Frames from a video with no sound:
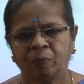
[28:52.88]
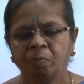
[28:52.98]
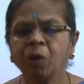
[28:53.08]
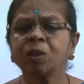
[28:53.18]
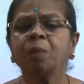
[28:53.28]

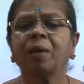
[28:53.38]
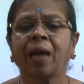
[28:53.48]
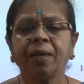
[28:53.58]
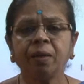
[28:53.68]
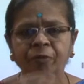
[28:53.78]
because some
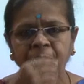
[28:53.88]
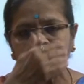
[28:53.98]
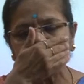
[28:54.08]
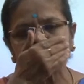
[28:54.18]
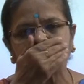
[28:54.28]
random
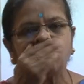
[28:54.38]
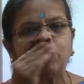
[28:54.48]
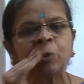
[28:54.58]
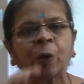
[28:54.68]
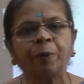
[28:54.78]
failures occur
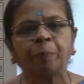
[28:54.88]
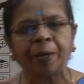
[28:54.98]
which you can't